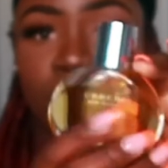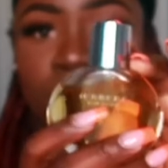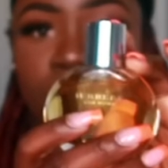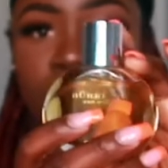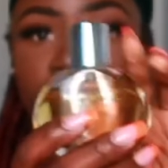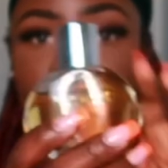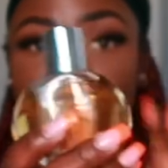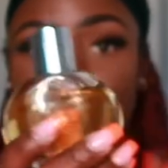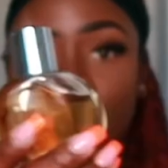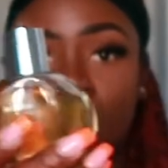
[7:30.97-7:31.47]
one
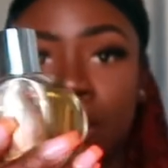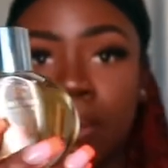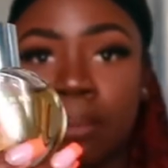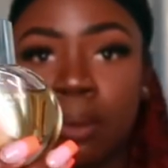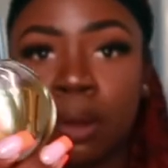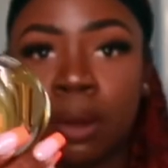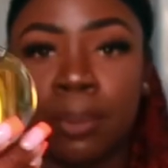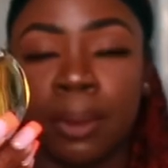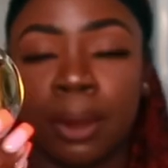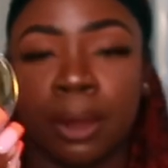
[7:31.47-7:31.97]
of um,
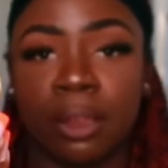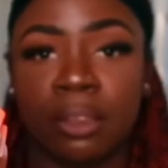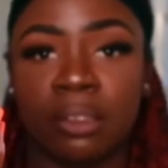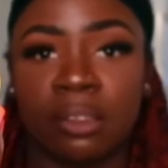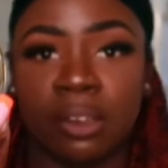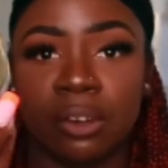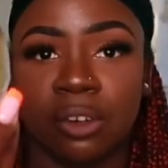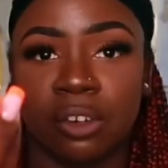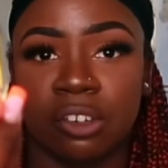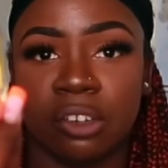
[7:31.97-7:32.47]
Burberry
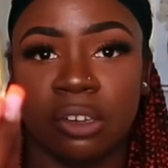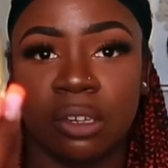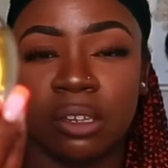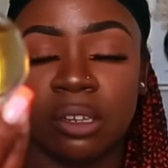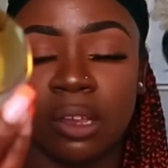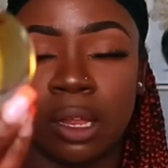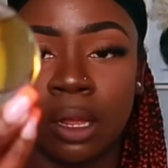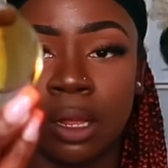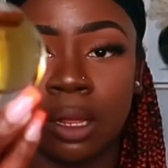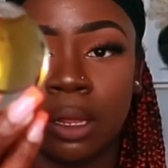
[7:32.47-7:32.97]

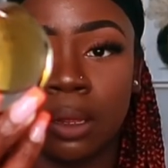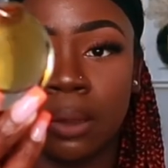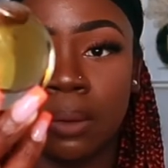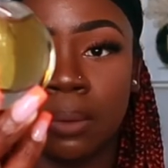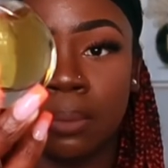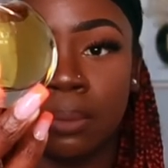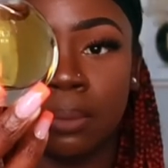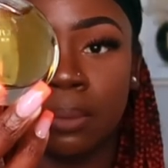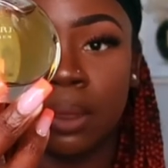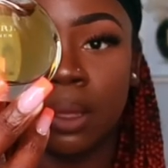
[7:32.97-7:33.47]
signatures
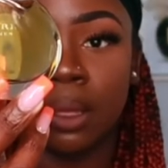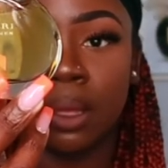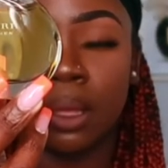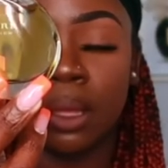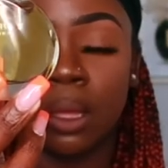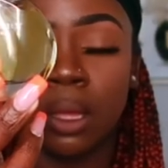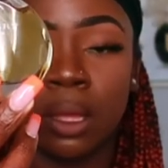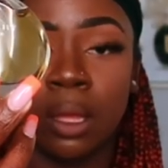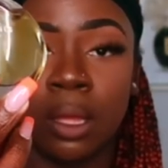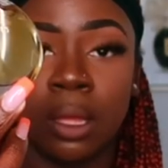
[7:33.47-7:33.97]
um,
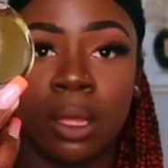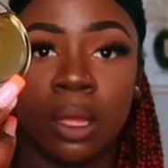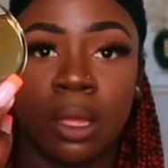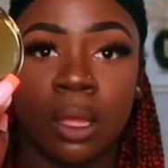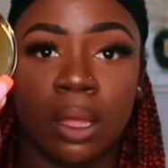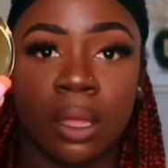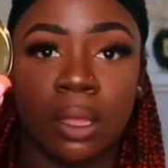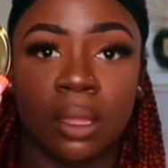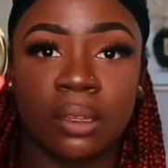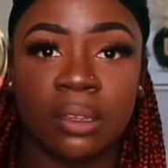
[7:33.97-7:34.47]

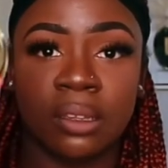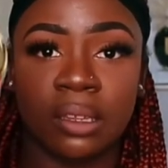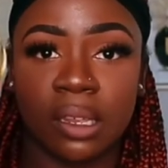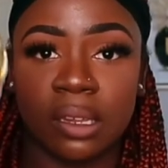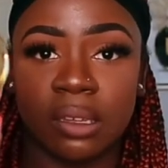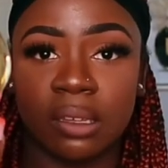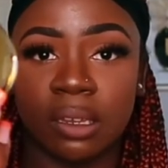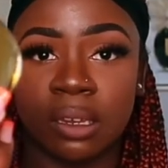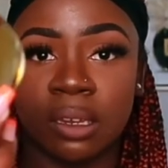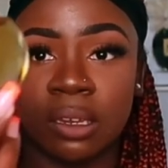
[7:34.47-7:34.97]

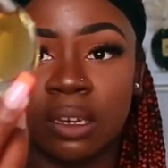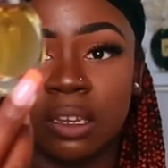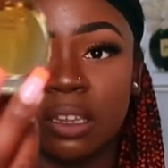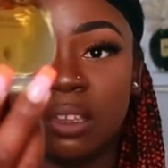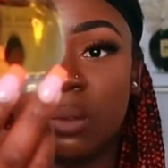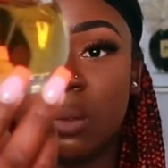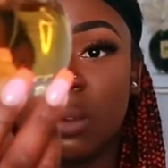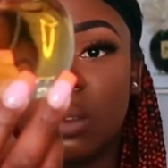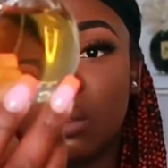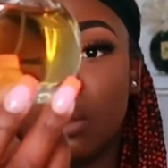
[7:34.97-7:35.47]
scents. And this
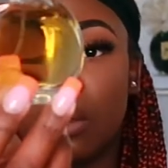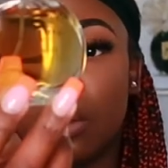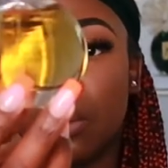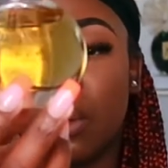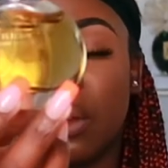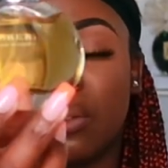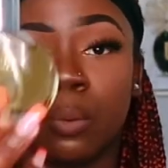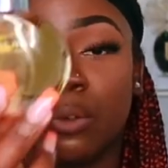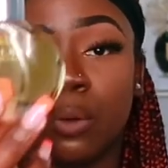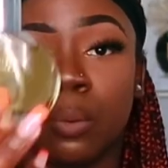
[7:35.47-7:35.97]
was the
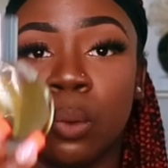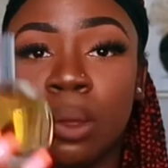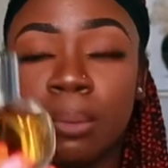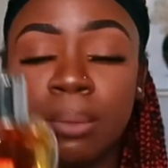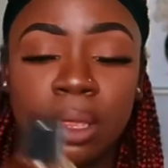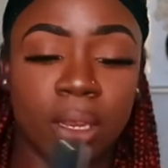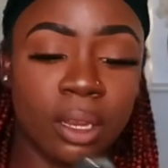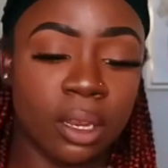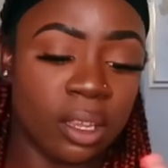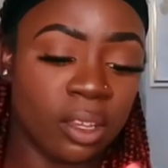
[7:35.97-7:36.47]
one for
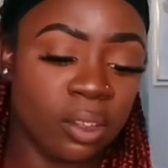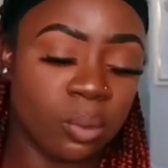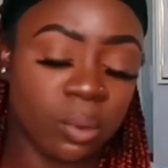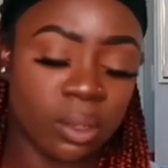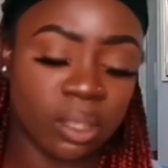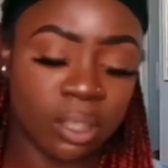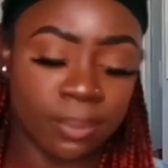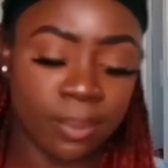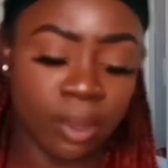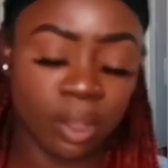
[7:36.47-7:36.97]
women. This one
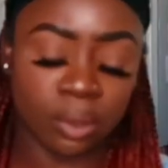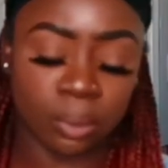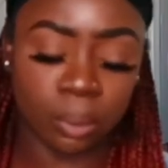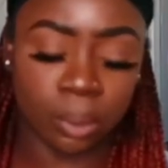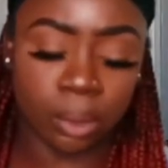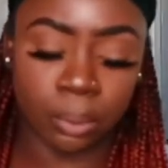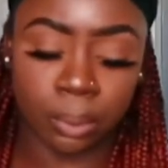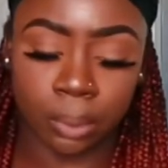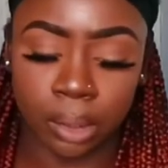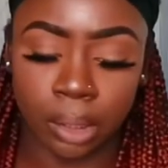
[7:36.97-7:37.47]
smells
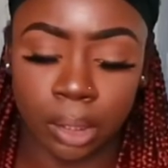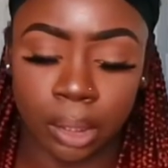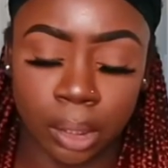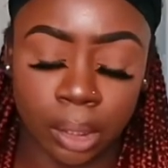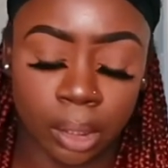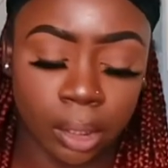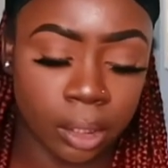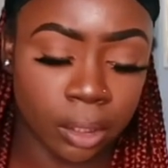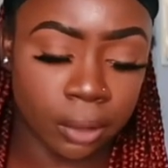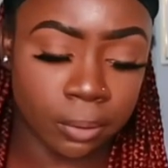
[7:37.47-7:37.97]
really, really
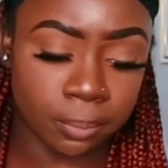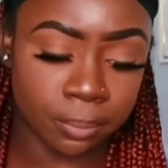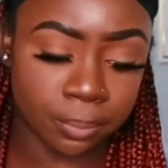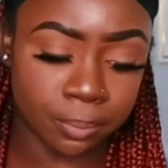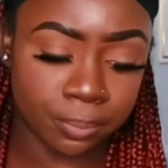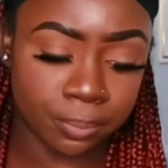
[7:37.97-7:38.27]
good.